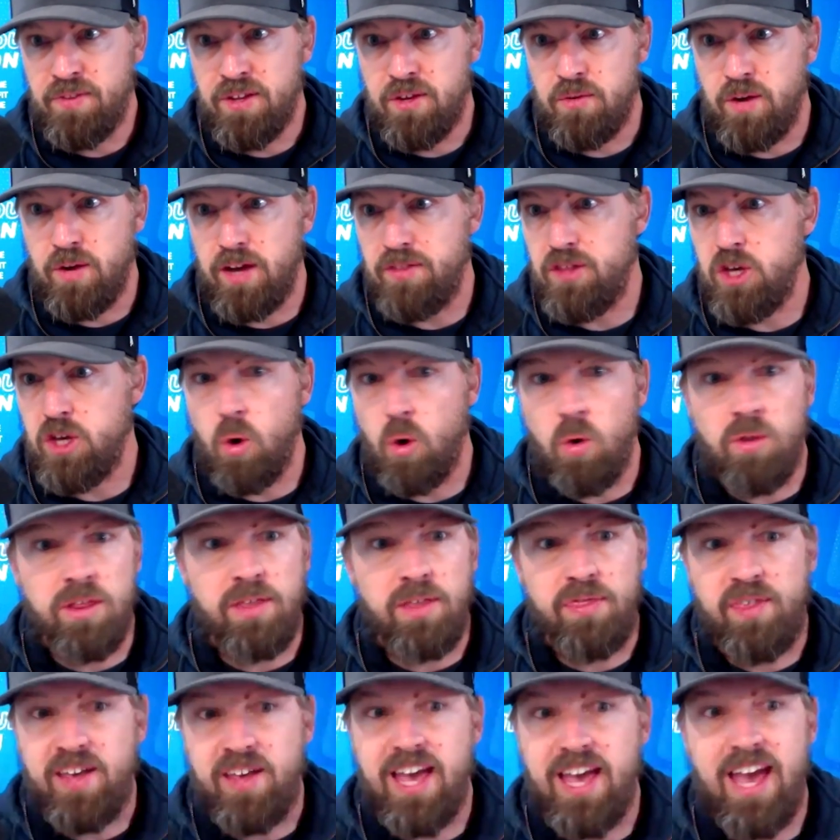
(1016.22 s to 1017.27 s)
right? The only
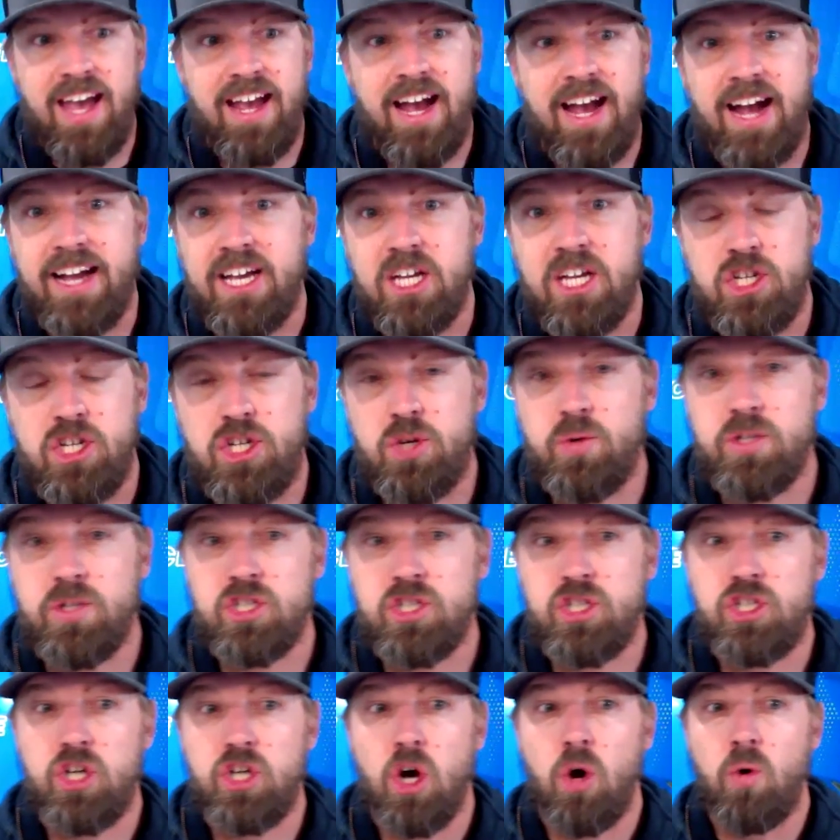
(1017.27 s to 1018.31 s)
thing AI can do is
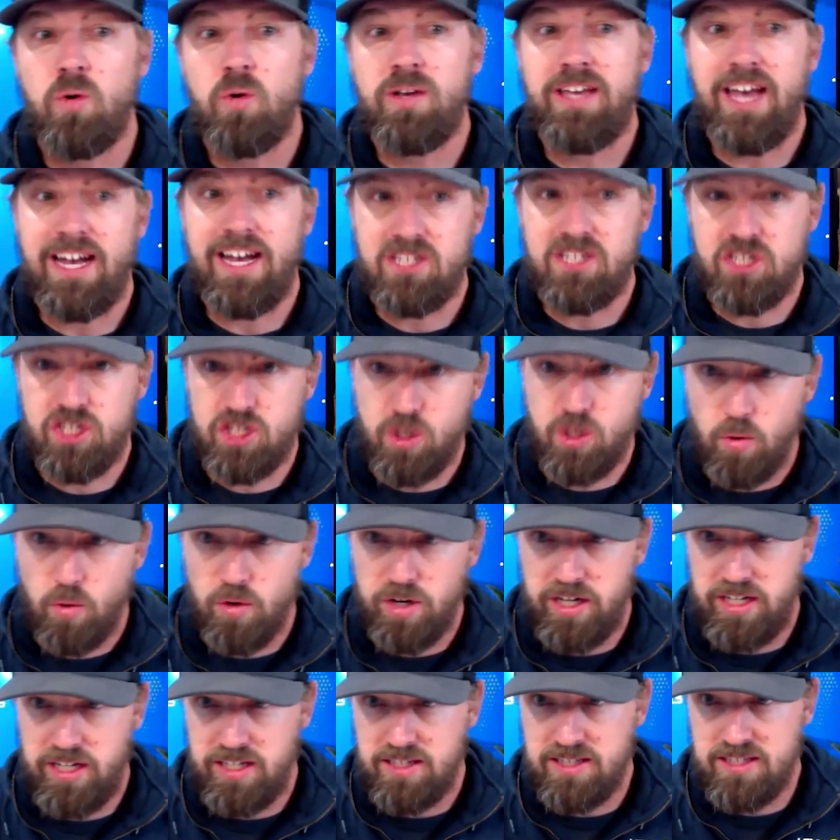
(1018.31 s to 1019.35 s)
go get
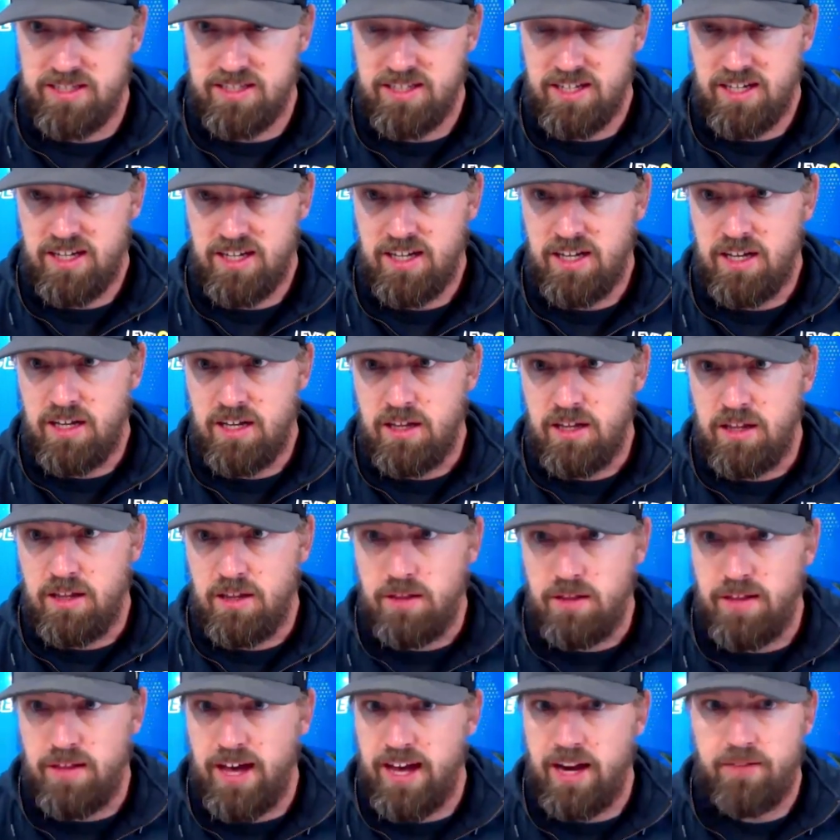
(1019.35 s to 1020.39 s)
stories
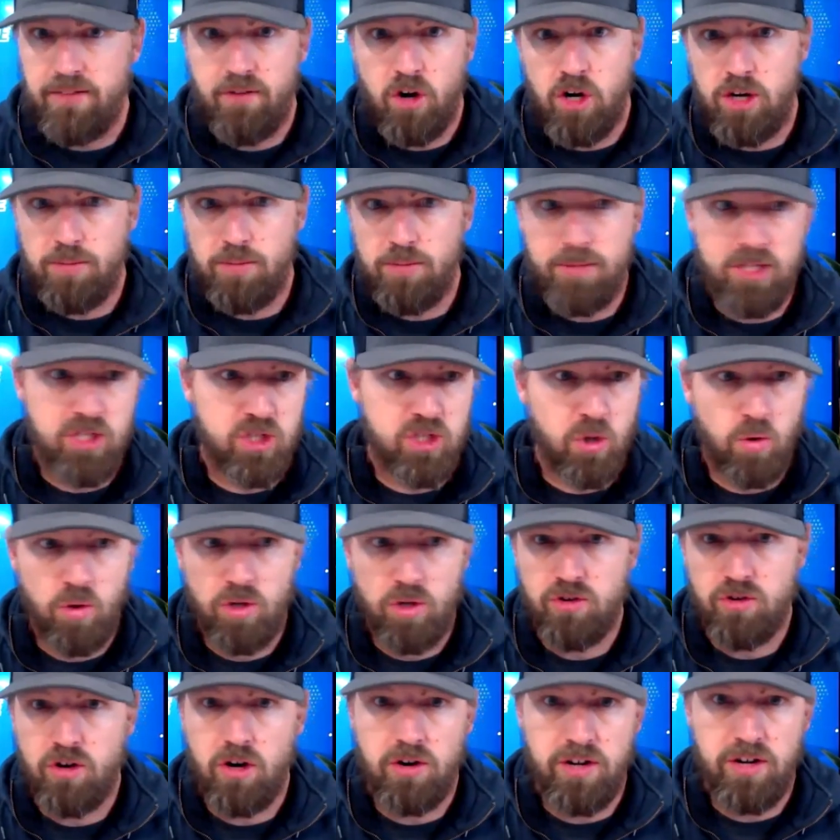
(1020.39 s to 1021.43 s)
that have already been told
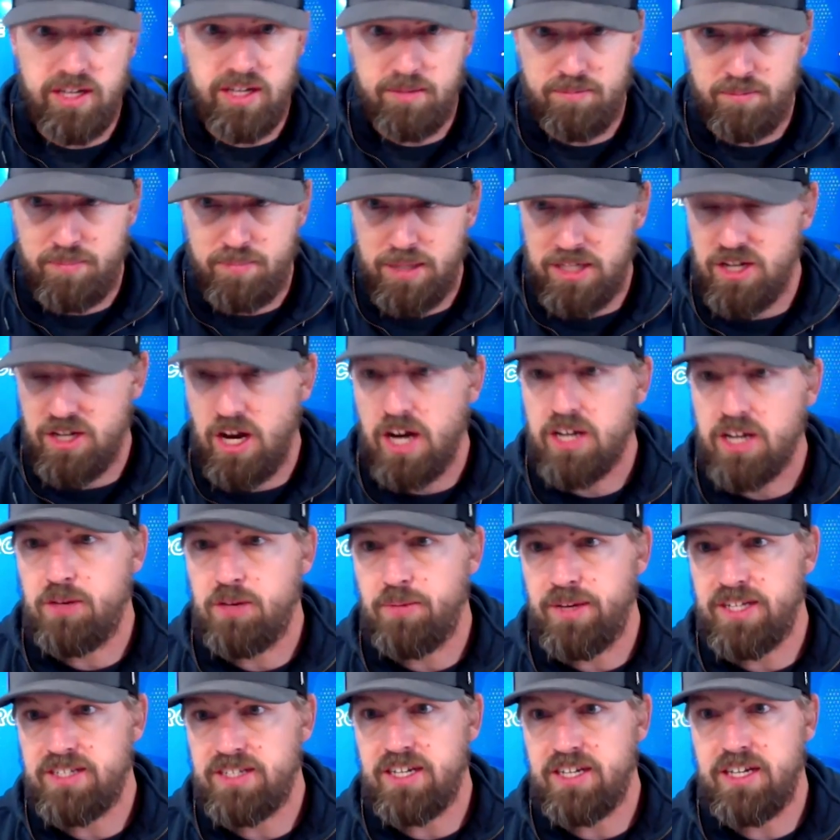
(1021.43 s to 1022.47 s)
or already been
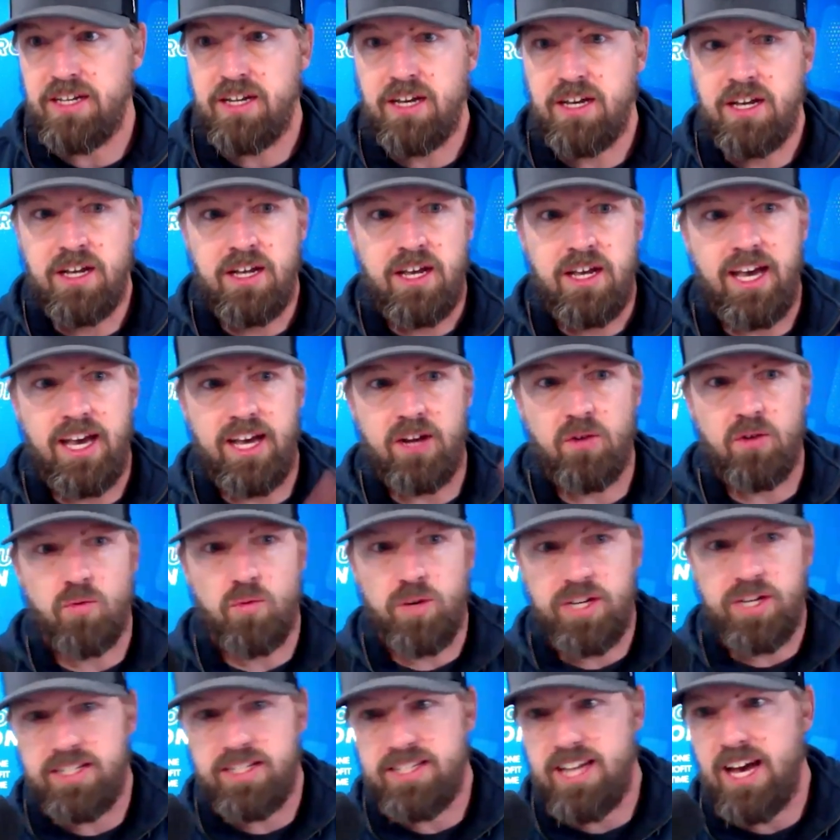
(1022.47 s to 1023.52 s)
documented and
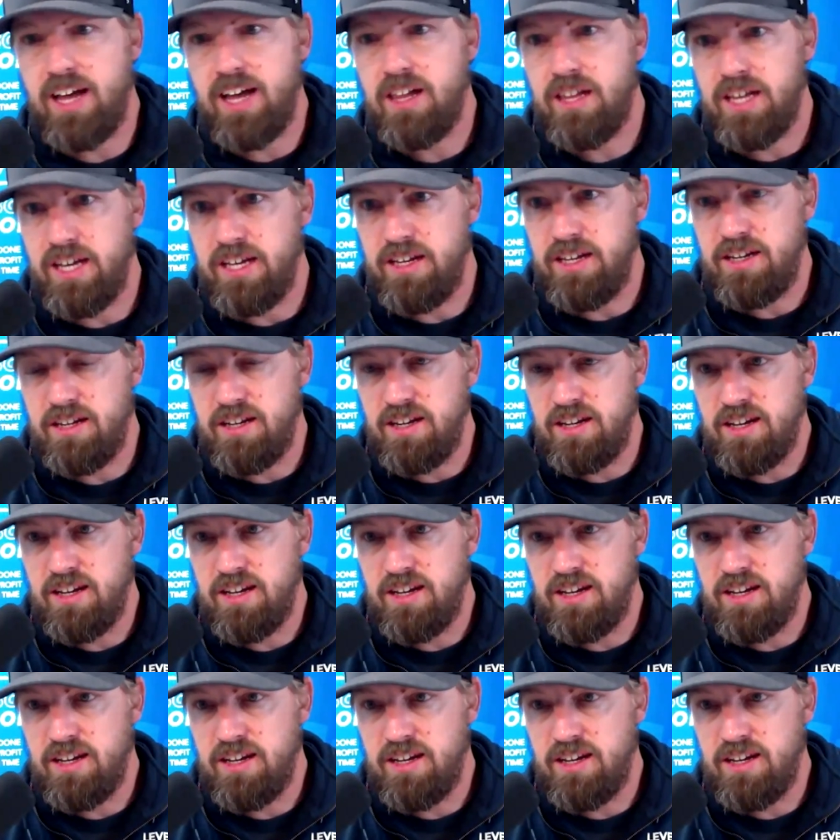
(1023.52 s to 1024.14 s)
retell it,